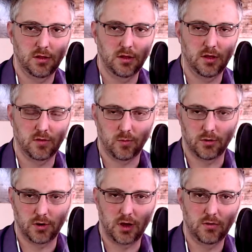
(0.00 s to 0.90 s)
He is worn
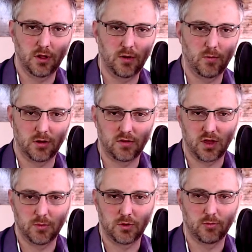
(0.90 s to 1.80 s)
out. He wants
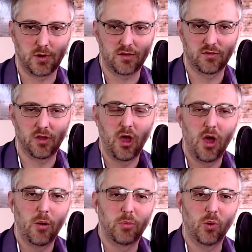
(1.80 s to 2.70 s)
time to rest.
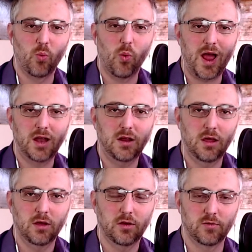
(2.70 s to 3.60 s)
But when
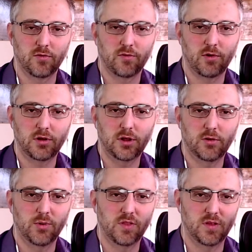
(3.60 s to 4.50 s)
confronted
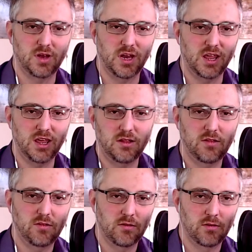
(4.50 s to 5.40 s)
with the
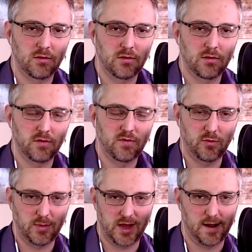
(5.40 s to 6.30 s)
needs of
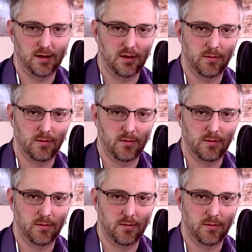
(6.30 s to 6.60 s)
humanity,